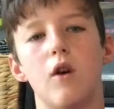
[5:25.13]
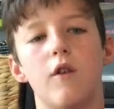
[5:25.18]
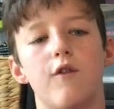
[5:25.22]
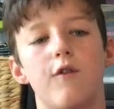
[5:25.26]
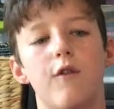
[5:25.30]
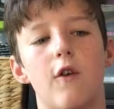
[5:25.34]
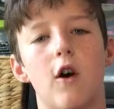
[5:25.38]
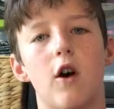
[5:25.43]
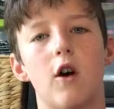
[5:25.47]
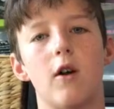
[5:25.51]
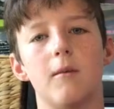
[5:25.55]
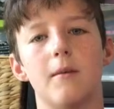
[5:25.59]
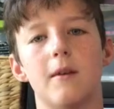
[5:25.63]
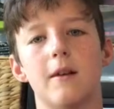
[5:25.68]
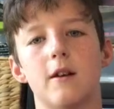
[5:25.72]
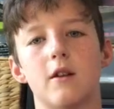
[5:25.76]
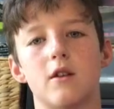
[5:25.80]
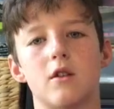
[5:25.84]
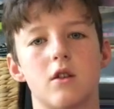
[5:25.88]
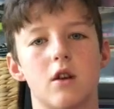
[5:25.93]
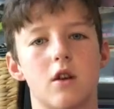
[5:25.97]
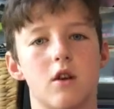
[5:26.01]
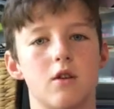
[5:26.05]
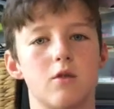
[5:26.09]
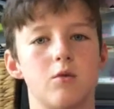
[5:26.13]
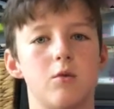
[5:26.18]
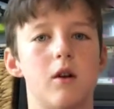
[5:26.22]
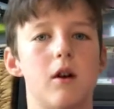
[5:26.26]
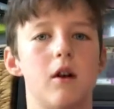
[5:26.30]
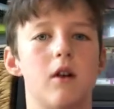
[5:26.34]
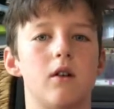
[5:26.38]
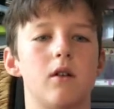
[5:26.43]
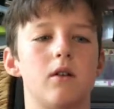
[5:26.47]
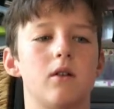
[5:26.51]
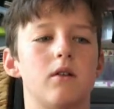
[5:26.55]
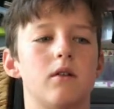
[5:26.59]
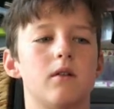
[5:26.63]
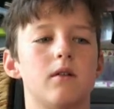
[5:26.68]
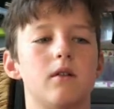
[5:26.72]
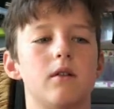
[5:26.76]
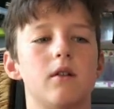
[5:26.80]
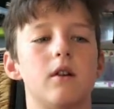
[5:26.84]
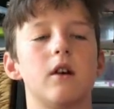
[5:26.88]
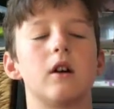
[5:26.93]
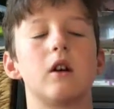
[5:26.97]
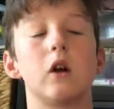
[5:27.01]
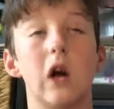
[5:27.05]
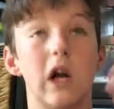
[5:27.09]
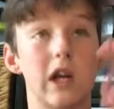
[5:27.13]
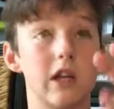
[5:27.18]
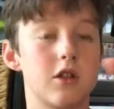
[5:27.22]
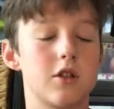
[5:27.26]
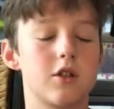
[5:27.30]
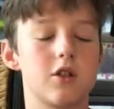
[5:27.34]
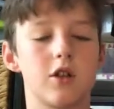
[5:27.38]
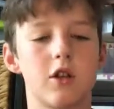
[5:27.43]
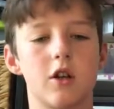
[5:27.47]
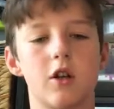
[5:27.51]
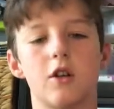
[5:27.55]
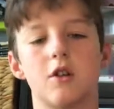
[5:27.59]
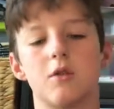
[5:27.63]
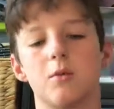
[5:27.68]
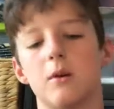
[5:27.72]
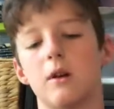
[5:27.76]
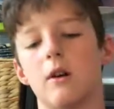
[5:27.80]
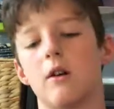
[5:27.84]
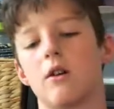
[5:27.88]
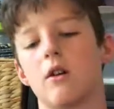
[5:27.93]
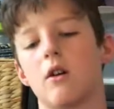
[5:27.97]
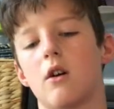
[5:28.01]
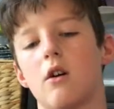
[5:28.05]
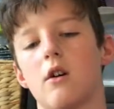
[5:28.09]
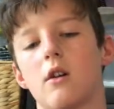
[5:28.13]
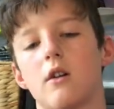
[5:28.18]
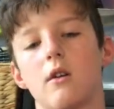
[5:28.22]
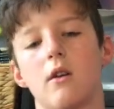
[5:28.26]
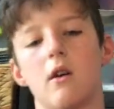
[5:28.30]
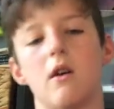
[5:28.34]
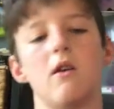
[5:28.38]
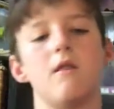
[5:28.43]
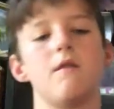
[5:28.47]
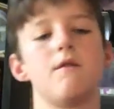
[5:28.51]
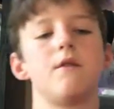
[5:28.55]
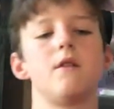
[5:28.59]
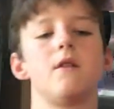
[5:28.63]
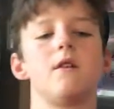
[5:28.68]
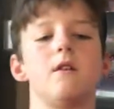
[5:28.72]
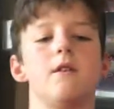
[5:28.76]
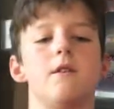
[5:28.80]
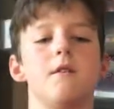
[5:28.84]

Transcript: Farm near Church. Near Christchurch. We all call it Grove.